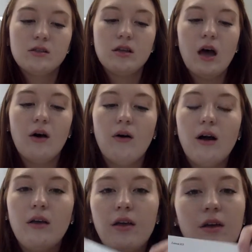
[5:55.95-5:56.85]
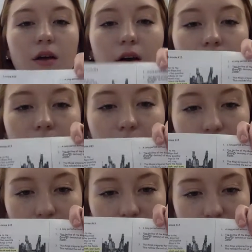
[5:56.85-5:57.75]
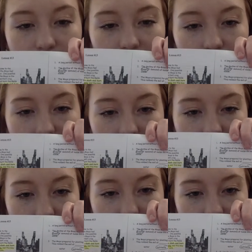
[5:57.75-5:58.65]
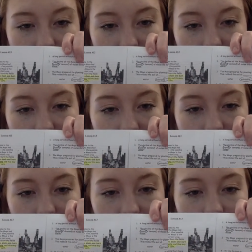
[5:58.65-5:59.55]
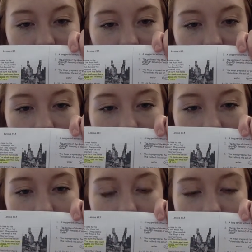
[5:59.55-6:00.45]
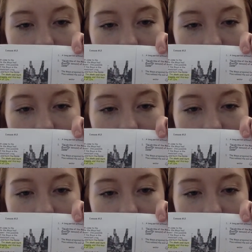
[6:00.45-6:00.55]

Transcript: So our equator, let's look at our latitude lines right here on the